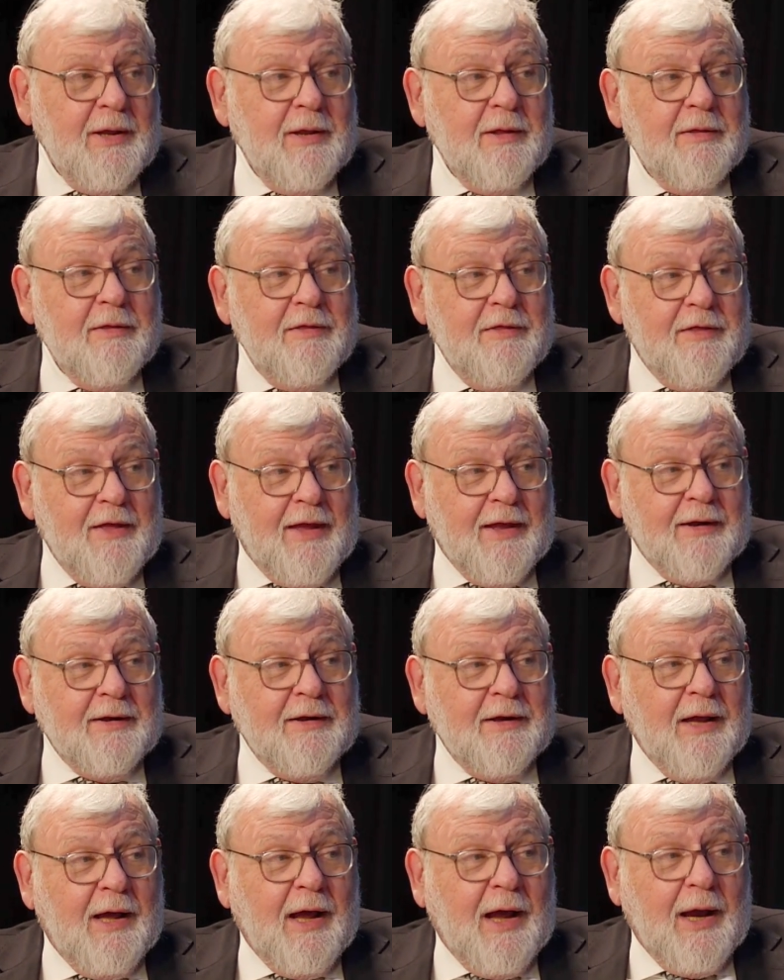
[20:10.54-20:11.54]

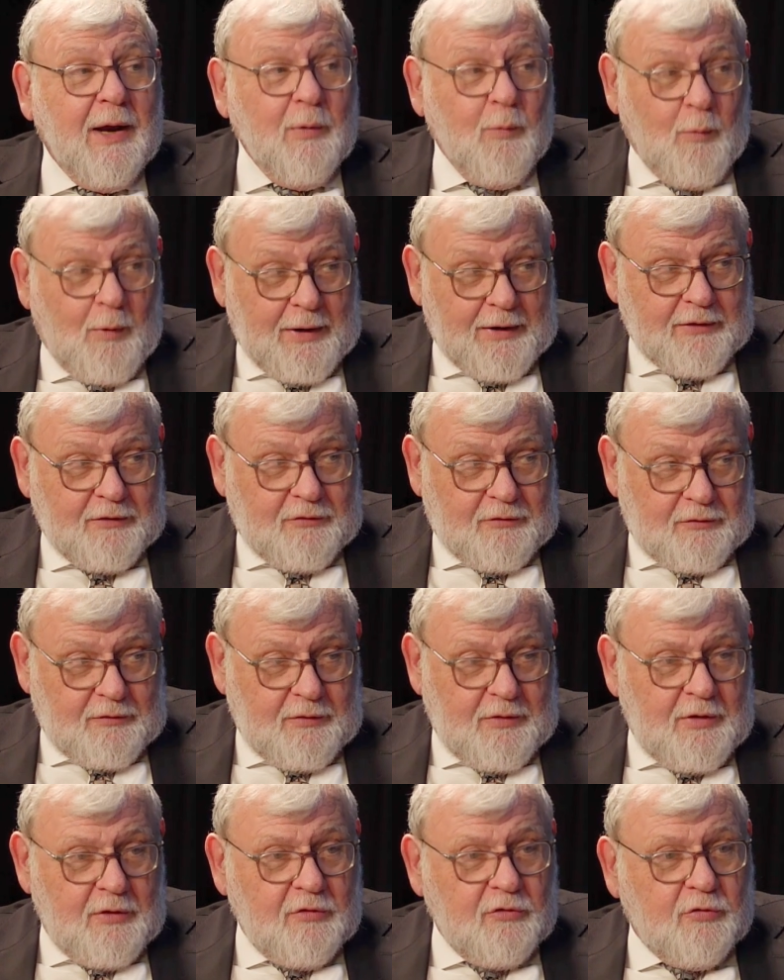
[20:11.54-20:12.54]
Then I went
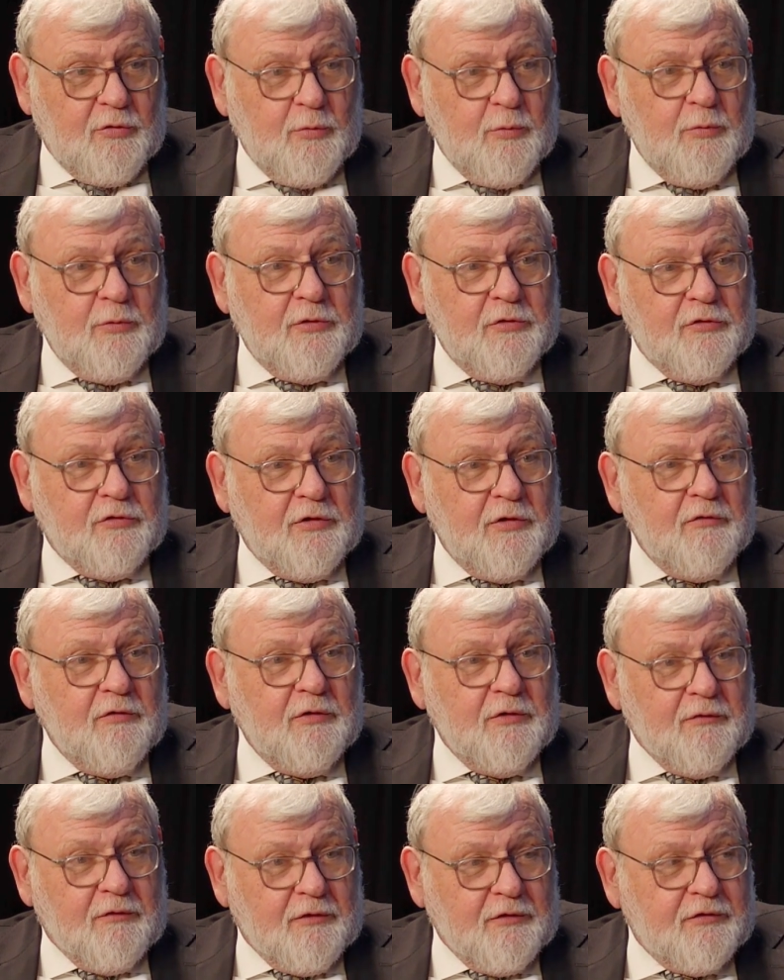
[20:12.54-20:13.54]
to Yeshiva
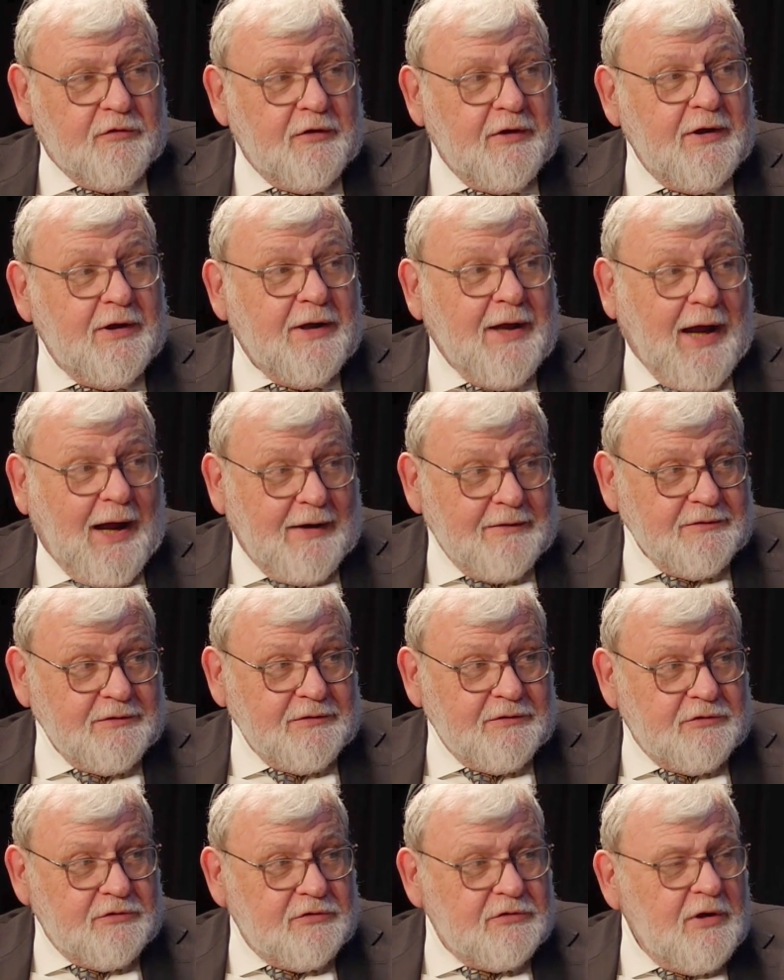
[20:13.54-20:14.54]
University
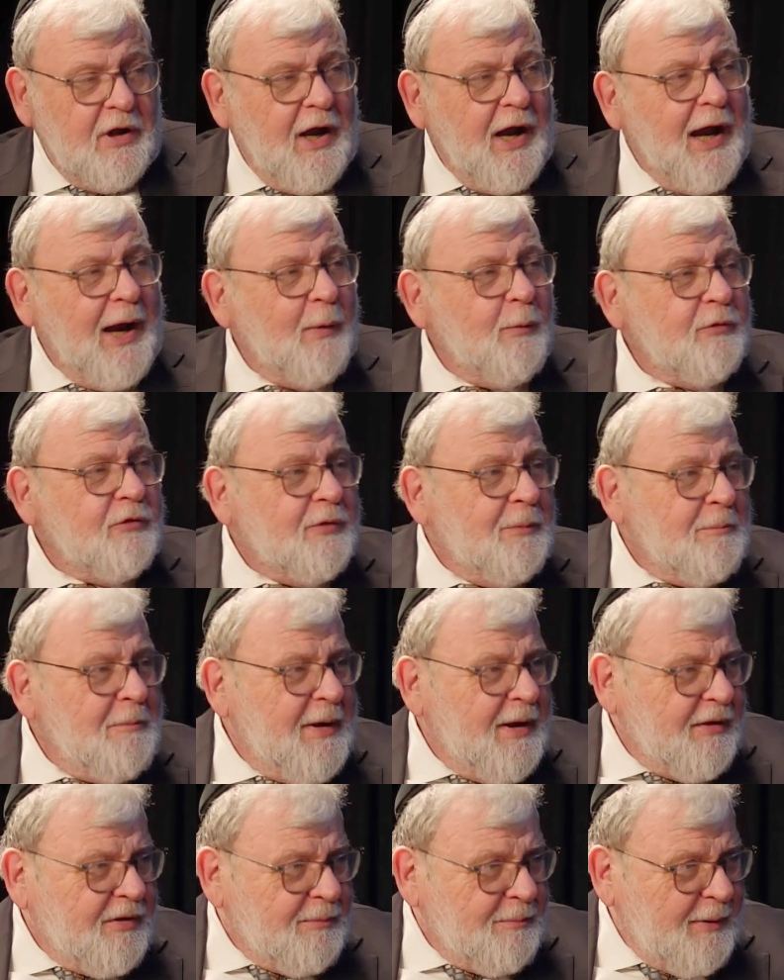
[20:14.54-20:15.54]
College. I was a
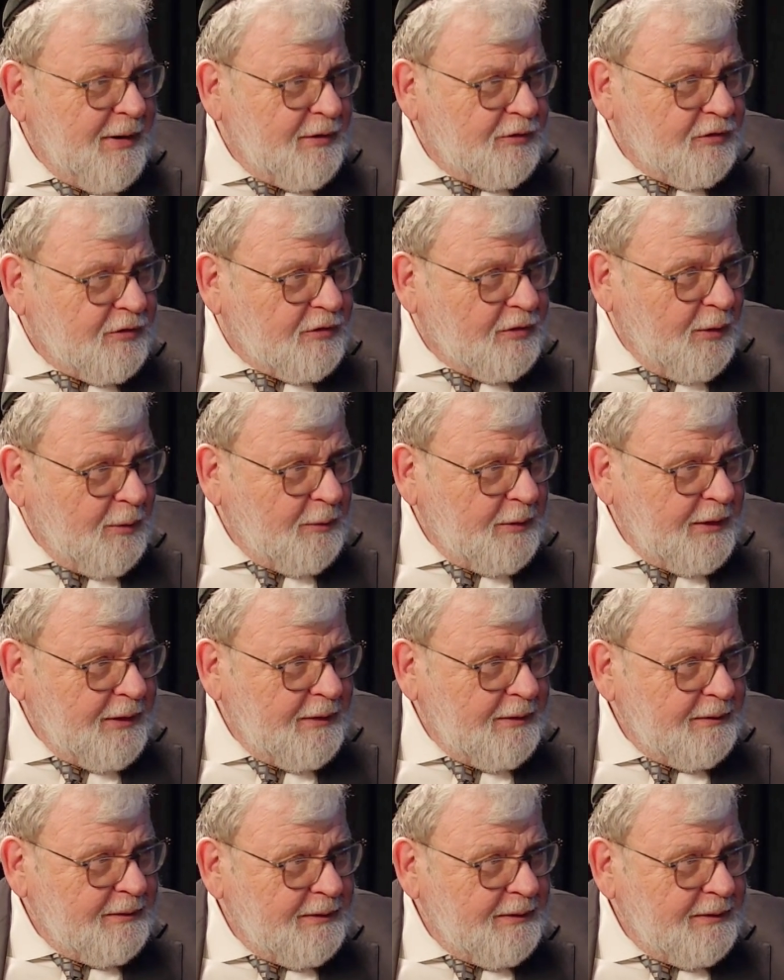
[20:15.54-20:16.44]
math major, Tony.